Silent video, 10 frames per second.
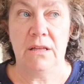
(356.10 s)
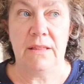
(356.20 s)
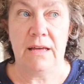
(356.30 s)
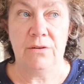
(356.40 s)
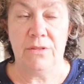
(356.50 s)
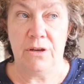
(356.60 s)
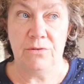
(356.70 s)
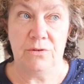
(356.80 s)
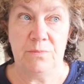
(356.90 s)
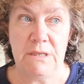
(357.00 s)

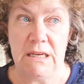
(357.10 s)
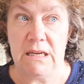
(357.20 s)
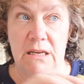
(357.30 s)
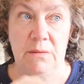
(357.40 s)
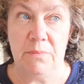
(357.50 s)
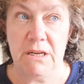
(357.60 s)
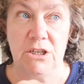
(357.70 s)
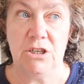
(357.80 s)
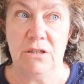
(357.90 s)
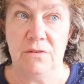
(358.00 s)
particular
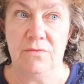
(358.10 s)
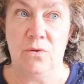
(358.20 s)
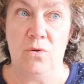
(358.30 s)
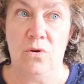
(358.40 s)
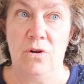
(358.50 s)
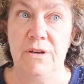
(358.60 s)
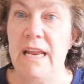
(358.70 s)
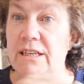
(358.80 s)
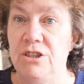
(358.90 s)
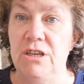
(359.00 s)
pictures for
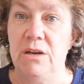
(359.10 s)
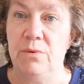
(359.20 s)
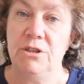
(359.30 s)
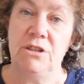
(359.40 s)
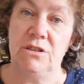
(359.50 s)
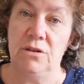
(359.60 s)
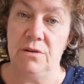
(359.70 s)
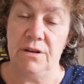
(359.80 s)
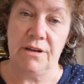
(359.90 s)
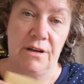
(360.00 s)
next year when she's
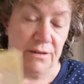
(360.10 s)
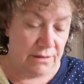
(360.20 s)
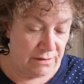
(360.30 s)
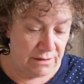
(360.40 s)
doing her garden.